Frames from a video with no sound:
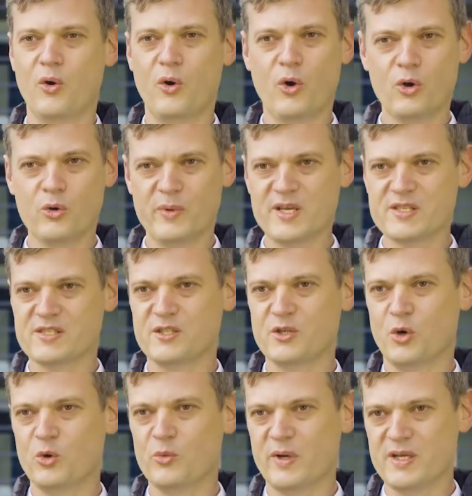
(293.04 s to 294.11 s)
Always
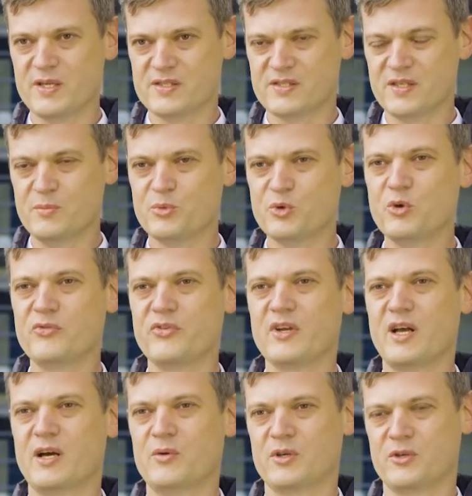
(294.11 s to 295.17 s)

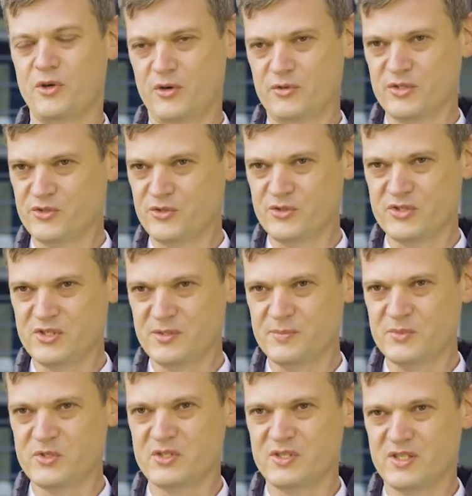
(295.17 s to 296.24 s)
improving our current
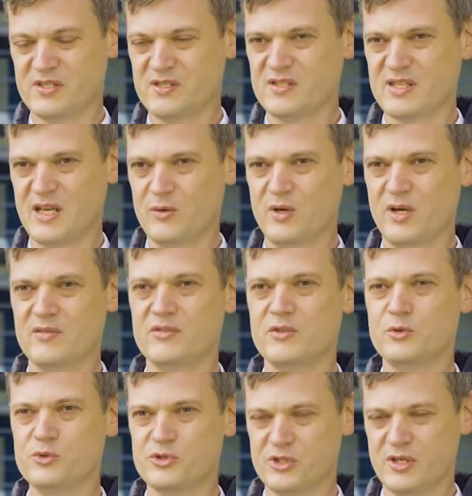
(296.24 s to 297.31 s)
systems. This is our
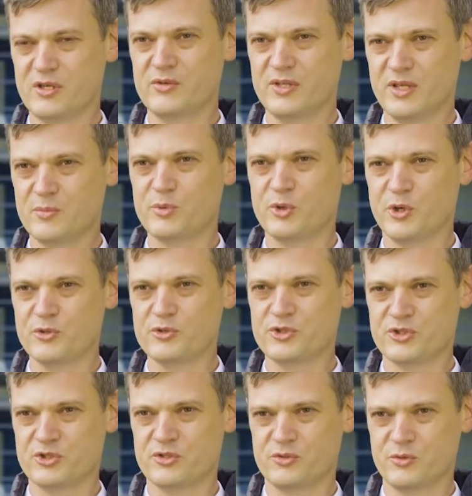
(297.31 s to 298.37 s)
evolutionary
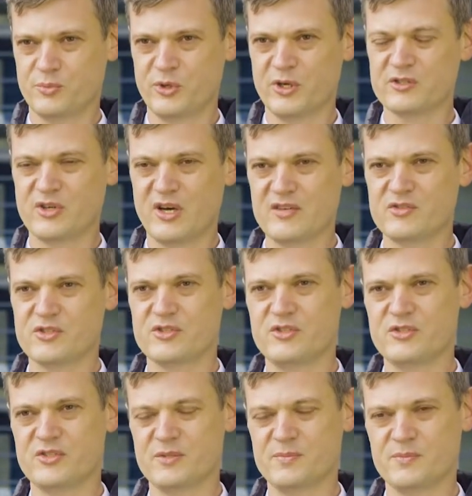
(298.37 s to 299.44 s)
approach to bring driver
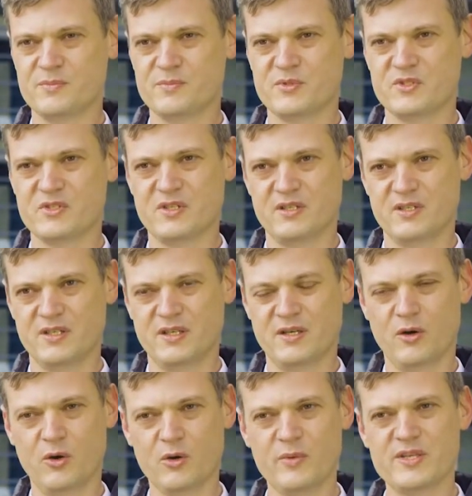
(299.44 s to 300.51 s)
systems
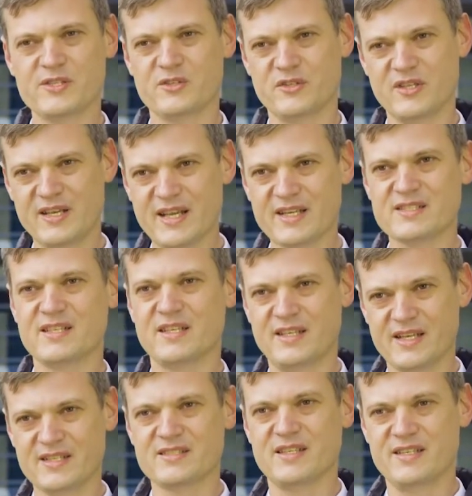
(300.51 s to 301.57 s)
always on the
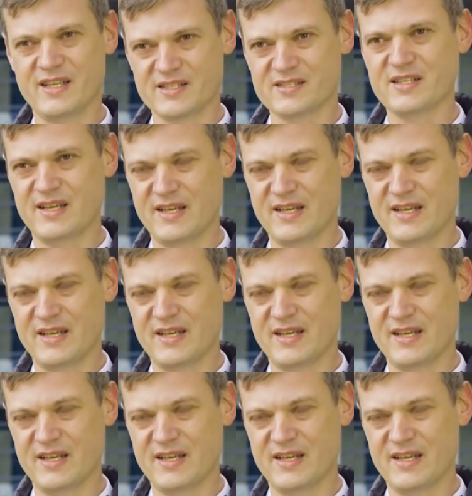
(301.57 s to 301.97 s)
next